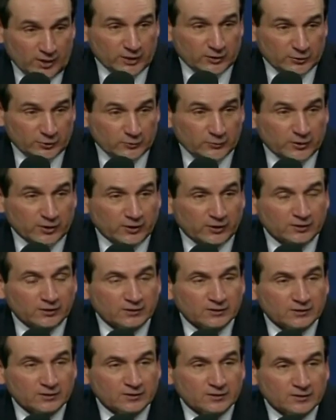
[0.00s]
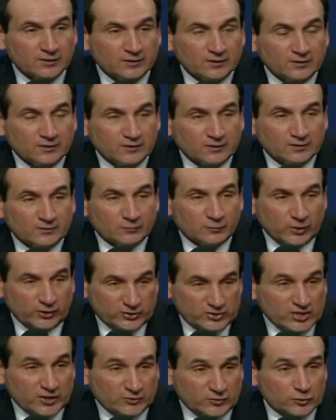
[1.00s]
a great career,
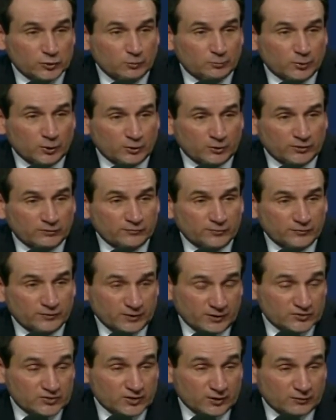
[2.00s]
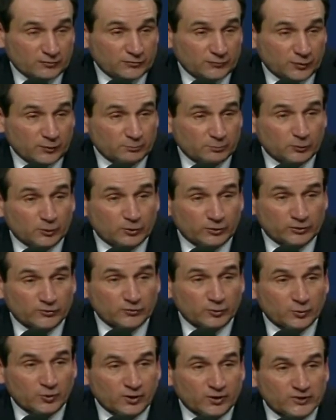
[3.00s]
where he's had a foot
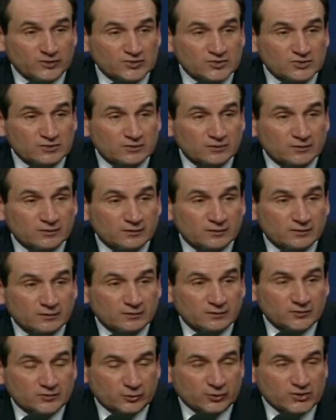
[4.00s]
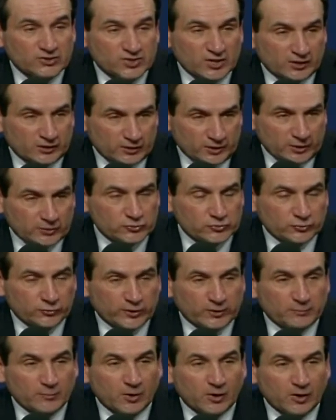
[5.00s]
broken twice. So he's had an
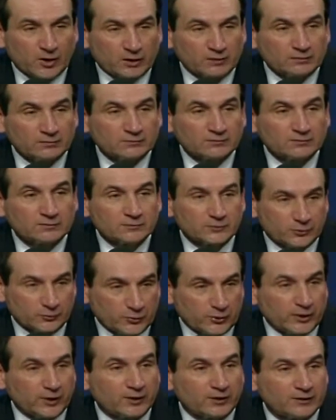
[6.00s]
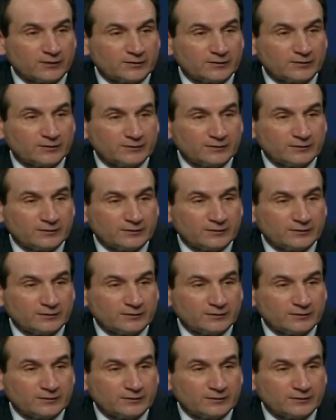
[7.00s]
injury-marred career.